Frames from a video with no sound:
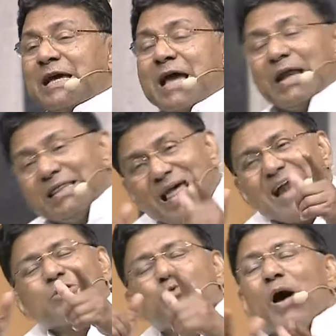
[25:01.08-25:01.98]
And
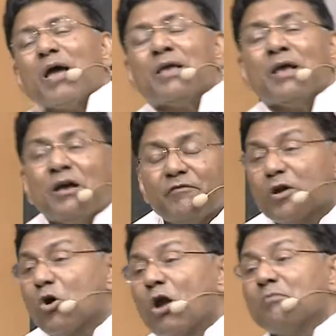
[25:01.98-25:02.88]
that's why we
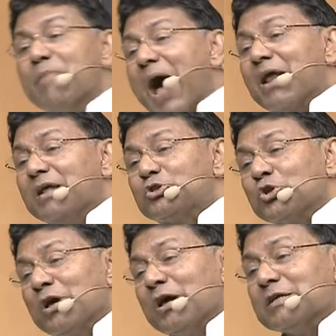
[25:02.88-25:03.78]
call marriage
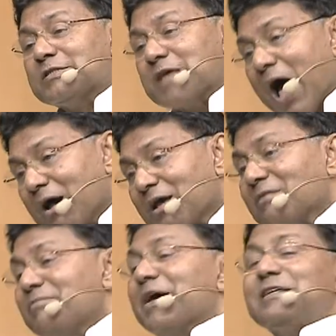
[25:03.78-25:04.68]
a
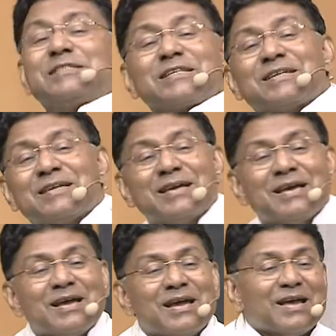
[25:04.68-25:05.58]
sacrament.
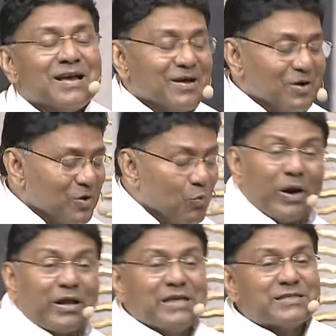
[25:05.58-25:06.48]

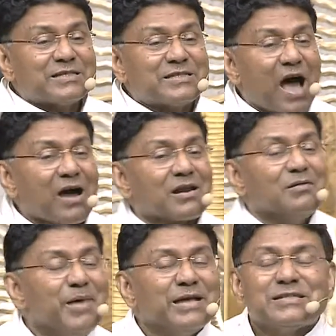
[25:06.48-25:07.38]
What is a
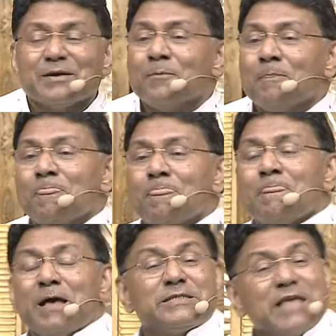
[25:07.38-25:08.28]
sacrament?
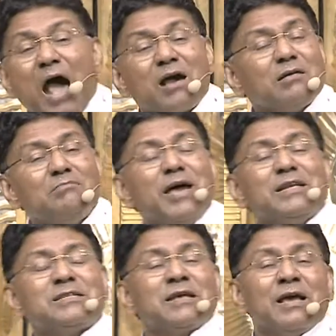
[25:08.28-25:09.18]
A
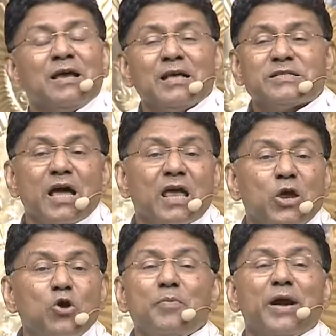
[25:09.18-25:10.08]
sacrament is a
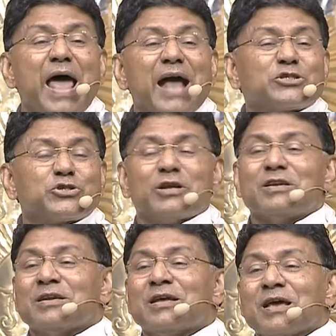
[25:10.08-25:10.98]
human action
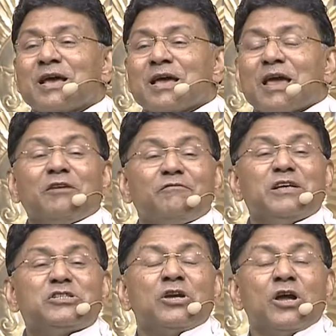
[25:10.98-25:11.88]
in
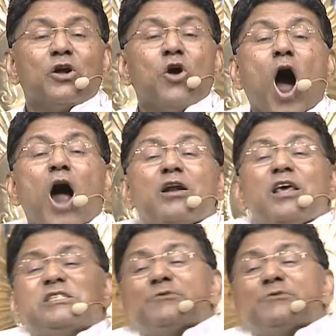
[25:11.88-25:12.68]
which God is